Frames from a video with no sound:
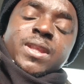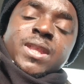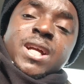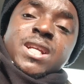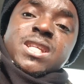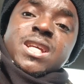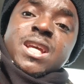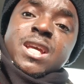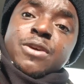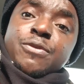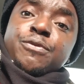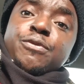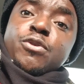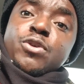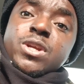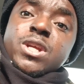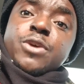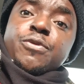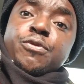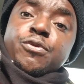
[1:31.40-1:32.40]
that
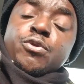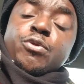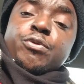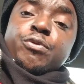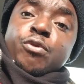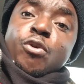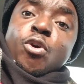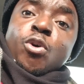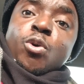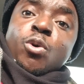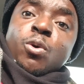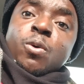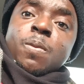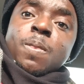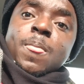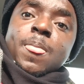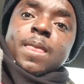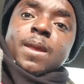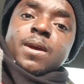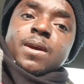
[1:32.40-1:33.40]
even if you fall,
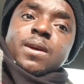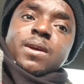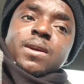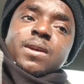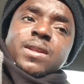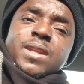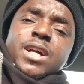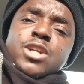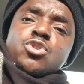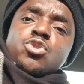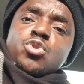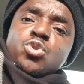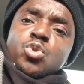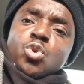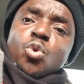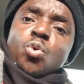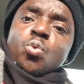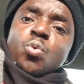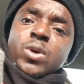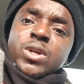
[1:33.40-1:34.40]
that
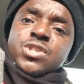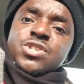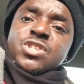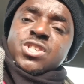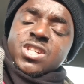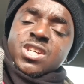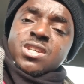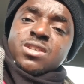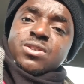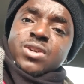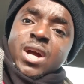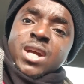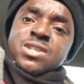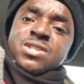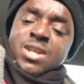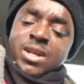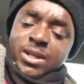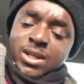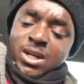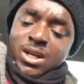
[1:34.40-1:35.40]
you will still
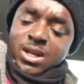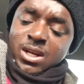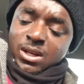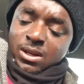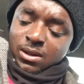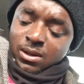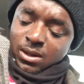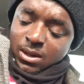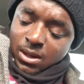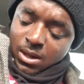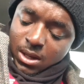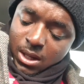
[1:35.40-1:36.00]
rise again.